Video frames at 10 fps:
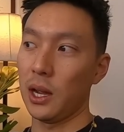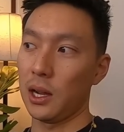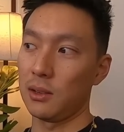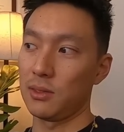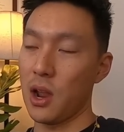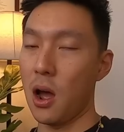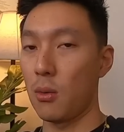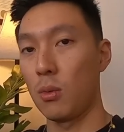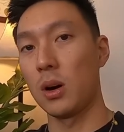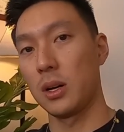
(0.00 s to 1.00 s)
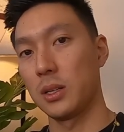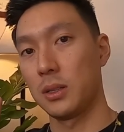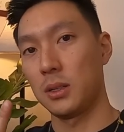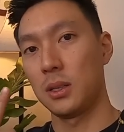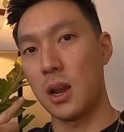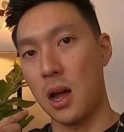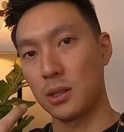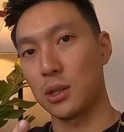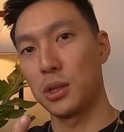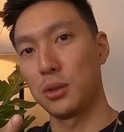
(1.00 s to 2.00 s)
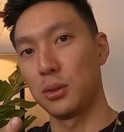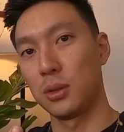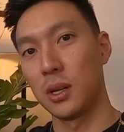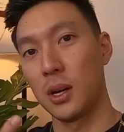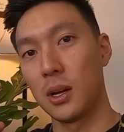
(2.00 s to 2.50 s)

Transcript: have not one, not two,